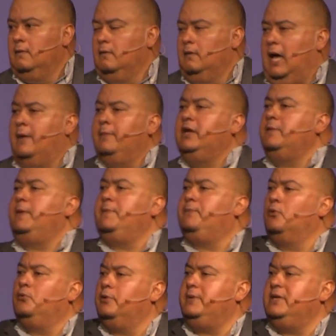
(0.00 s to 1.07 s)
How many people
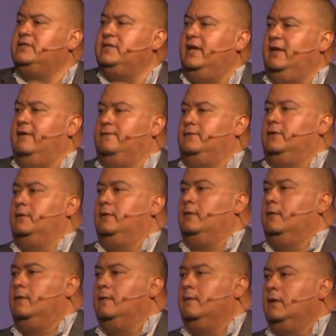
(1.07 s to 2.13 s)
would be saved?
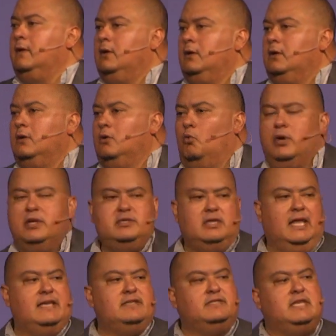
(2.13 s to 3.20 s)
When's the
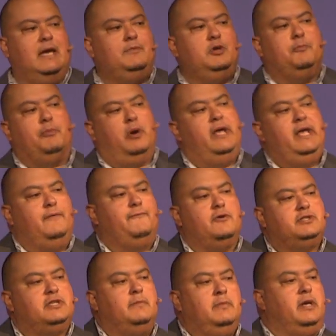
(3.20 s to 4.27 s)
last time you prayed for
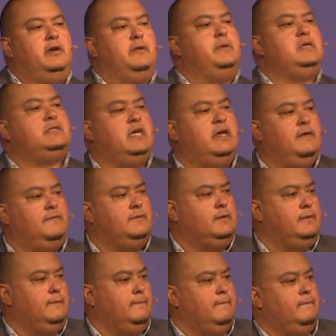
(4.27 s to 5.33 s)
somebody to be saved?
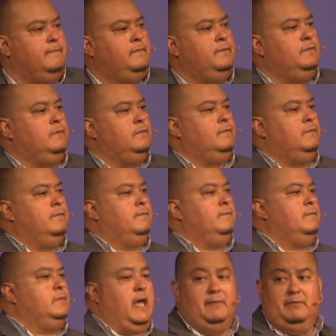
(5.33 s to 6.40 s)

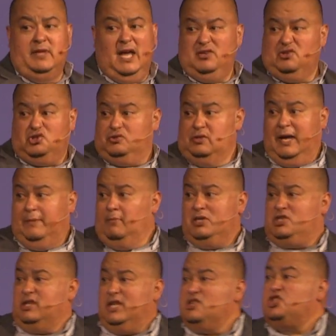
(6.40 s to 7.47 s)
Not, not, not
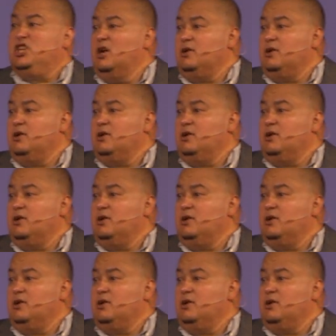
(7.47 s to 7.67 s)
much less shared